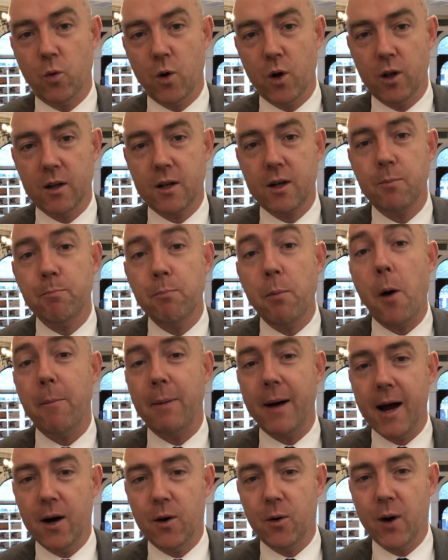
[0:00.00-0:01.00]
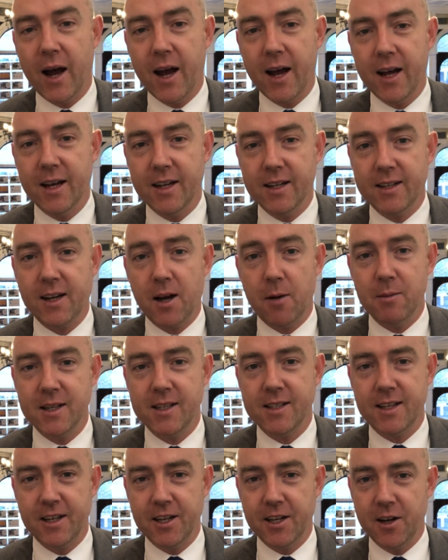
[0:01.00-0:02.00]
will pop out and come
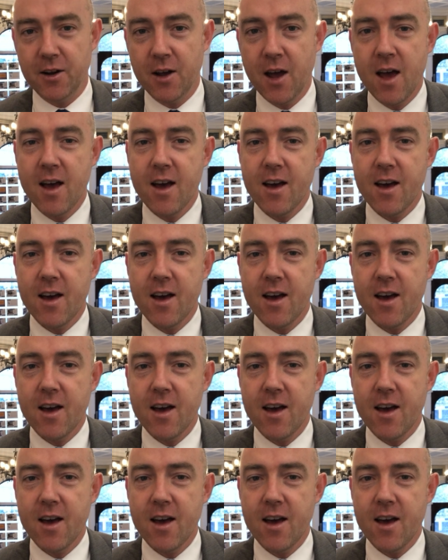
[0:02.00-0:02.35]
and see you.